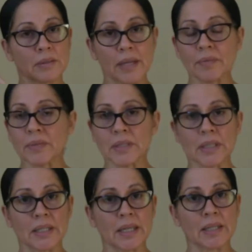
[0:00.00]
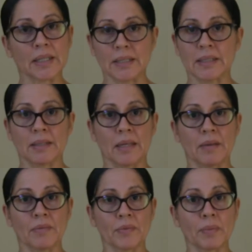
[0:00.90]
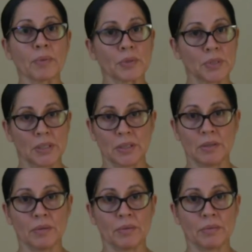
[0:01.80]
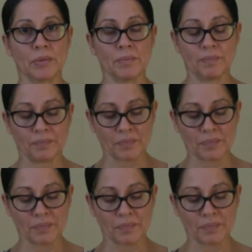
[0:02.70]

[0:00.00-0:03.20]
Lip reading: definitely not an easy thing for the person to go through.